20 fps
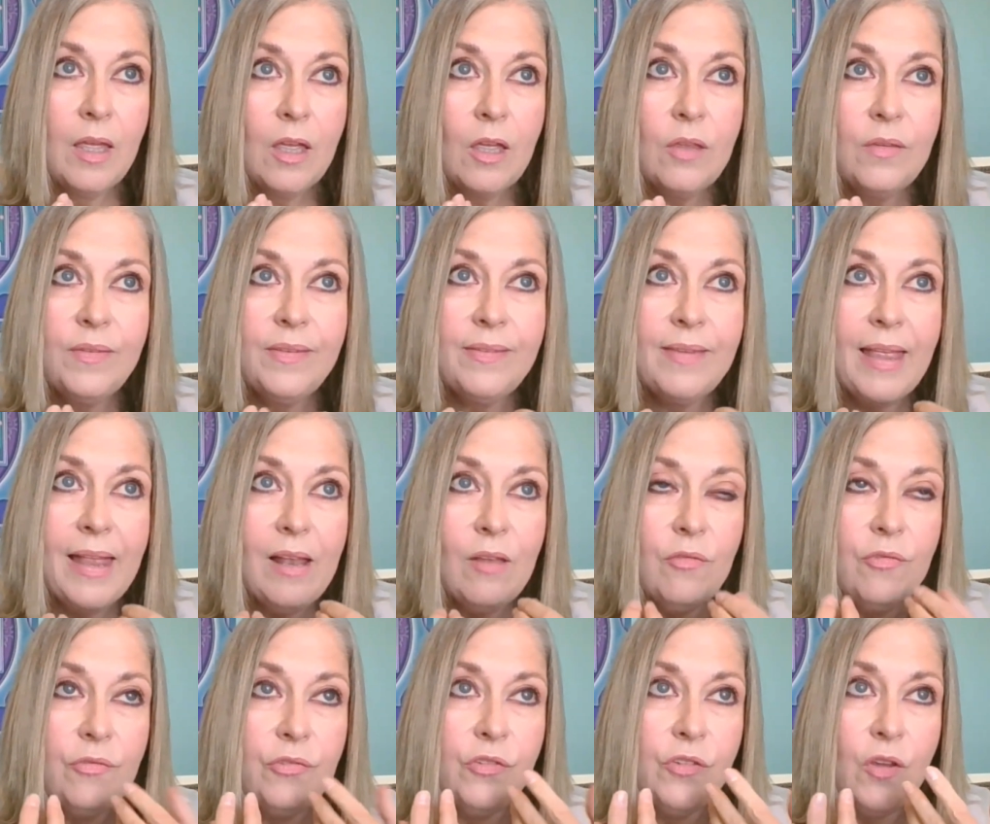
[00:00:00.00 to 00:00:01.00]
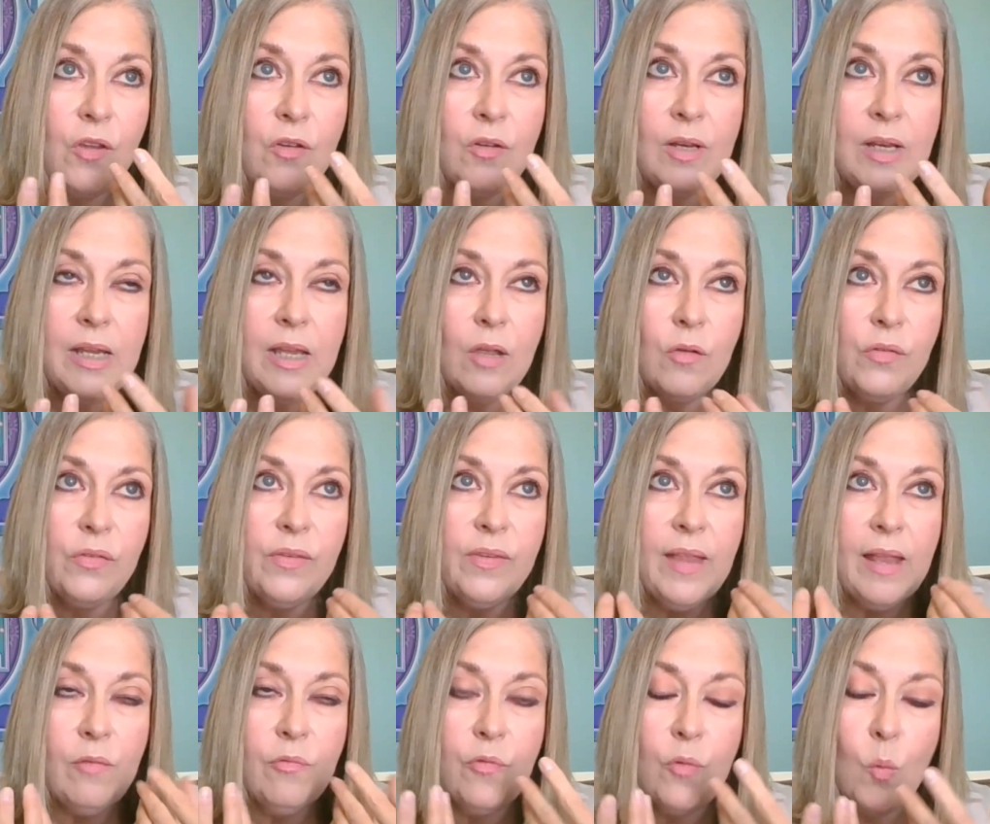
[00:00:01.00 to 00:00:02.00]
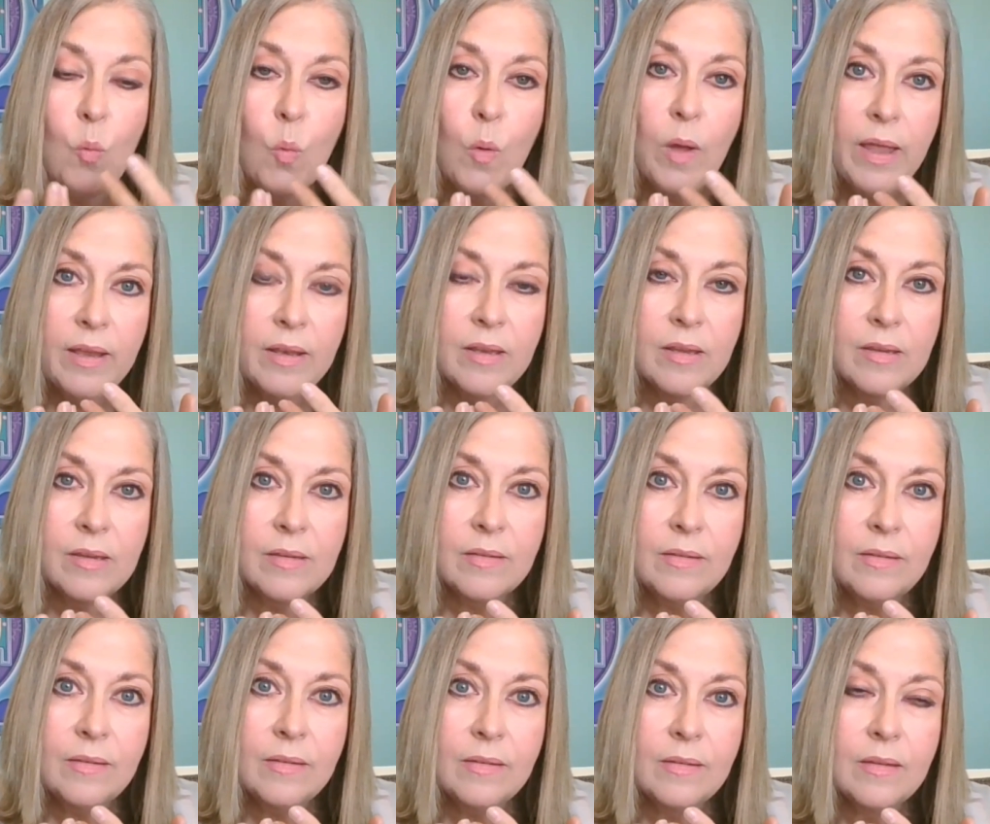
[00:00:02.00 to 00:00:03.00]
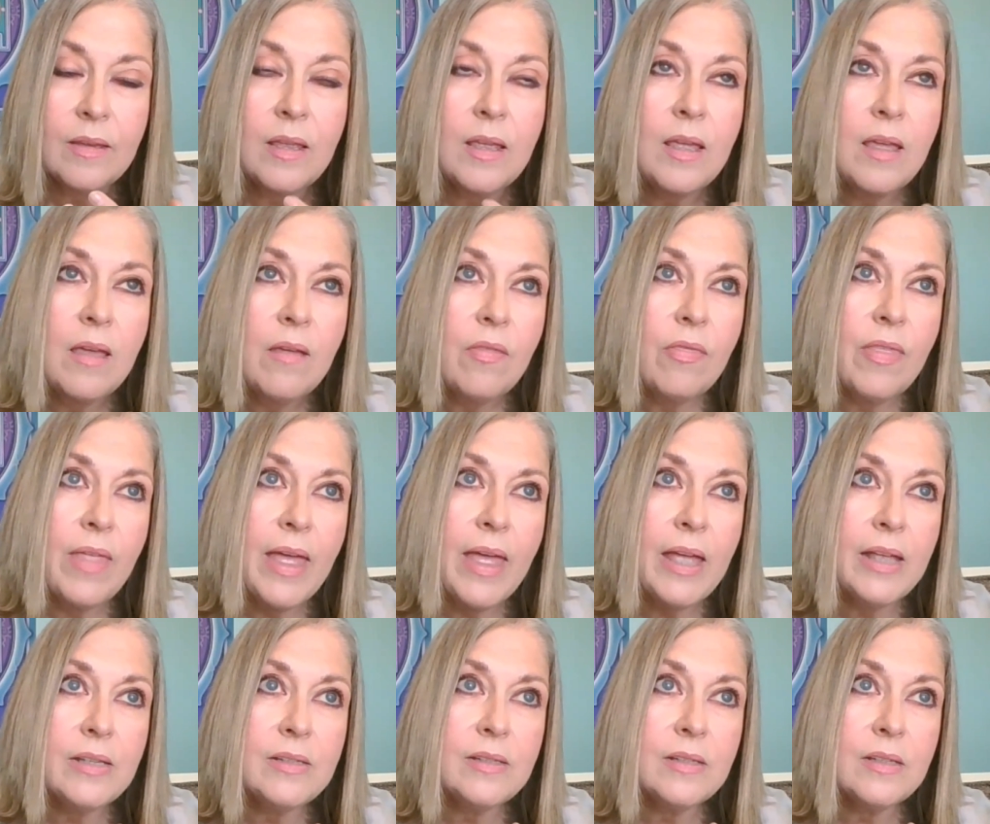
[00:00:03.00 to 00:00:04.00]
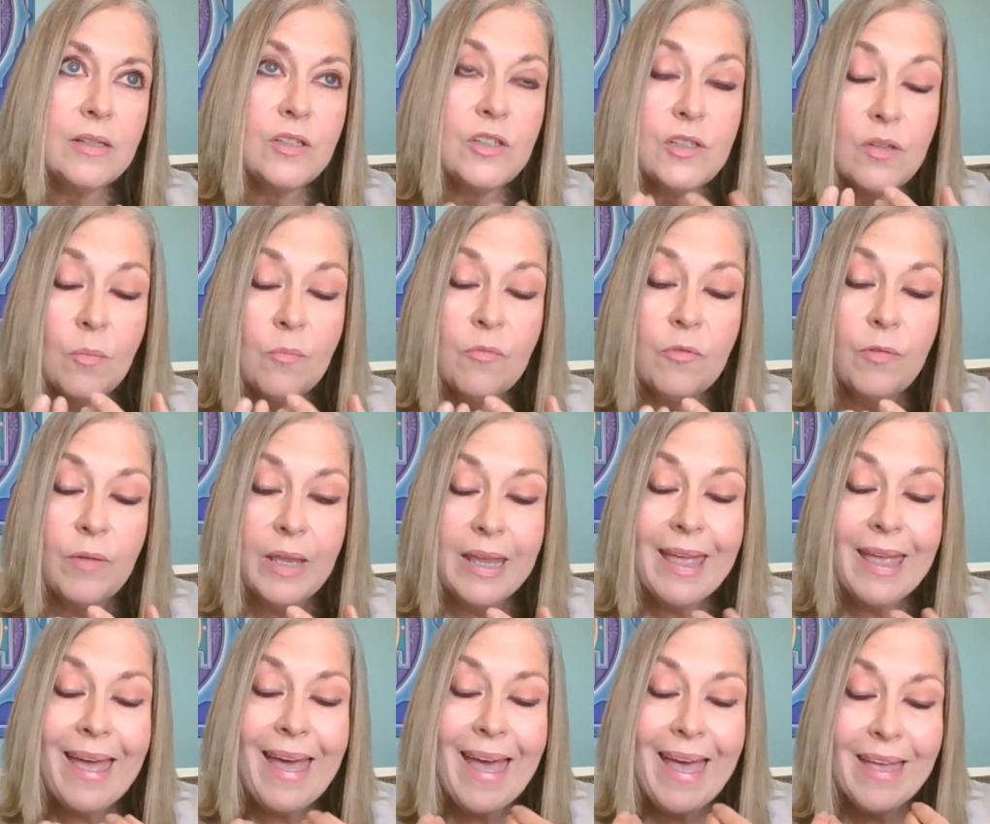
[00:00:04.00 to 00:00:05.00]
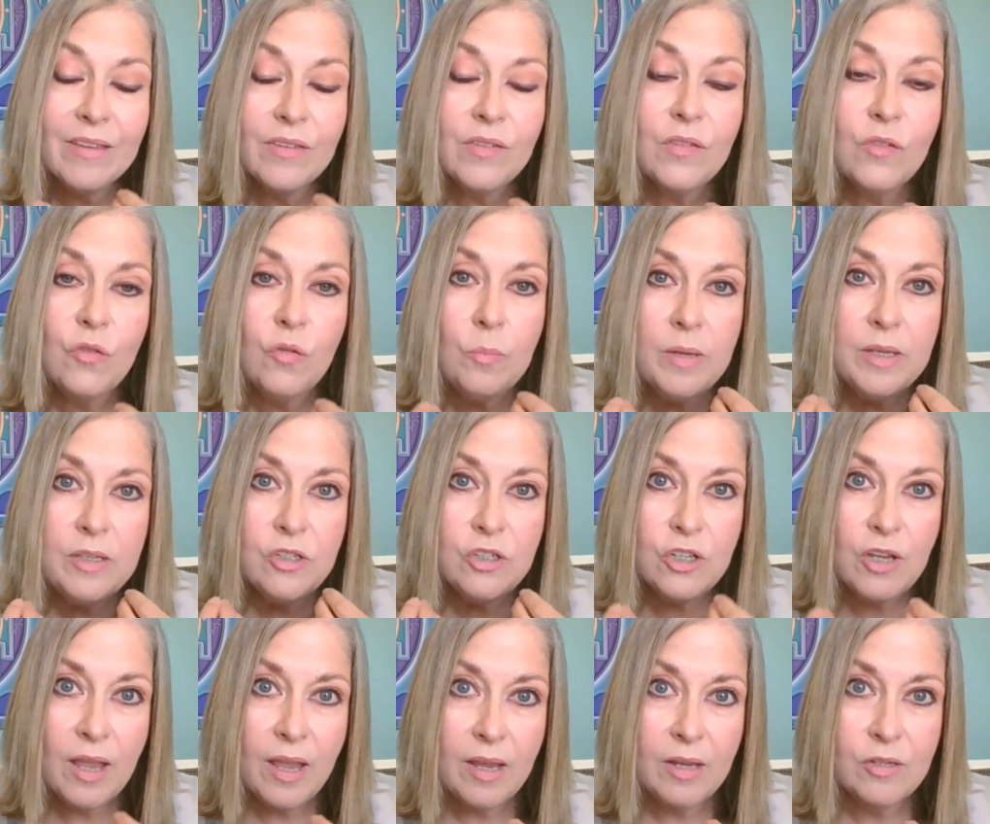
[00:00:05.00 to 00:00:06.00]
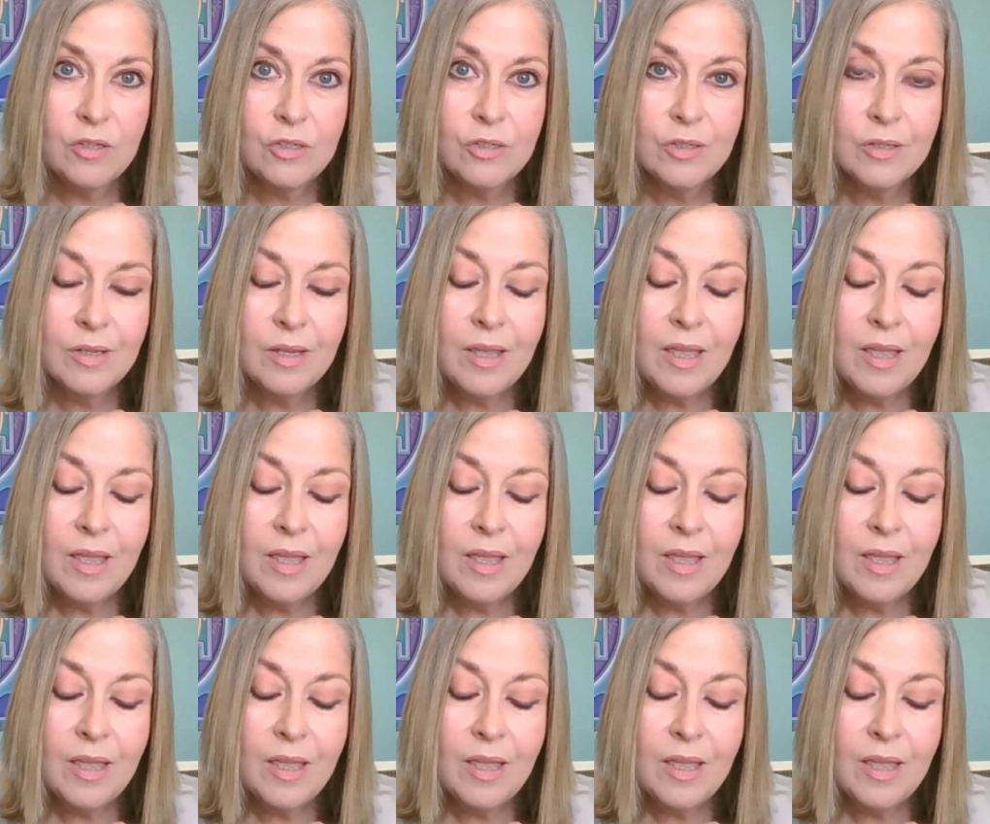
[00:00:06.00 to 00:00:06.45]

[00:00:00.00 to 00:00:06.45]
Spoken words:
suddenly a self-awareness that something has to be changed.